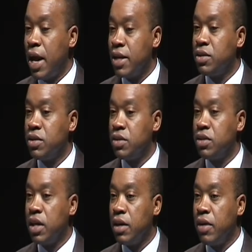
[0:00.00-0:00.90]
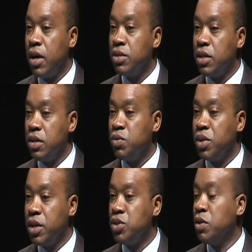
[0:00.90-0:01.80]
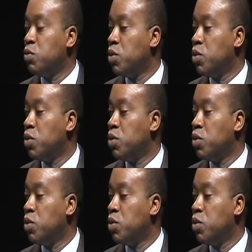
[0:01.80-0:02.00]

answers around dealing with the issue of